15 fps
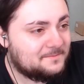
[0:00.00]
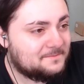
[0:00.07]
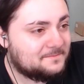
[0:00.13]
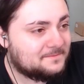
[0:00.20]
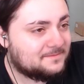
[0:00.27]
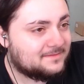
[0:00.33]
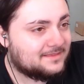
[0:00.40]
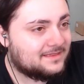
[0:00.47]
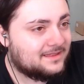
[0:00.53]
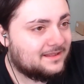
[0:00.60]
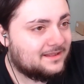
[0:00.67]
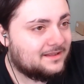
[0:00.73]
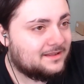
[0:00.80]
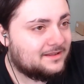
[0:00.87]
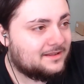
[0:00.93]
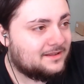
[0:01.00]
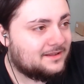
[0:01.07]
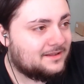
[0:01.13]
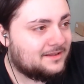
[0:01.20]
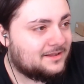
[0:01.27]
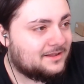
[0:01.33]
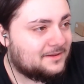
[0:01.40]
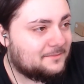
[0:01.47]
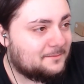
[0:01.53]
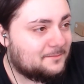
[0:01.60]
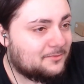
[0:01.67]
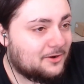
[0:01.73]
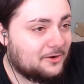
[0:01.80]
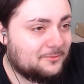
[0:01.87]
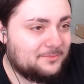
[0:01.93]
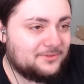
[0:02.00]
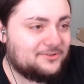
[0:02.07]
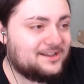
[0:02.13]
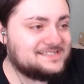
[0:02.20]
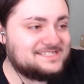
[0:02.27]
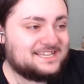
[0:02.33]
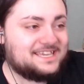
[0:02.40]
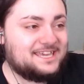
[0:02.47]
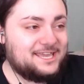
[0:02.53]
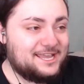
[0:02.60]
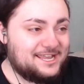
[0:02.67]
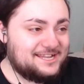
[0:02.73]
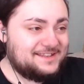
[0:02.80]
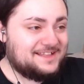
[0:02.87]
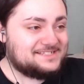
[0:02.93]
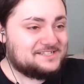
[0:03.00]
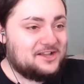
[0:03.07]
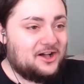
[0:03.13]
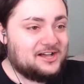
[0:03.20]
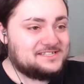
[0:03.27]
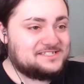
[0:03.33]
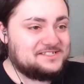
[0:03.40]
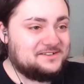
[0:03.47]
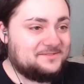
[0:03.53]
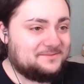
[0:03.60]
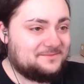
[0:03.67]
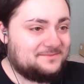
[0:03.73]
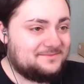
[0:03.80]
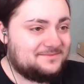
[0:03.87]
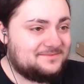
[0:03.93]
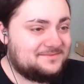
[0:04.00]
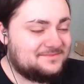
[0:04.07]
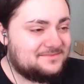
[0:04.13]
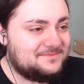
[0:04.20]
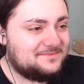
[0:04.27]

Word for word: will find a way. Bro, Blue as a kid? That's awesome!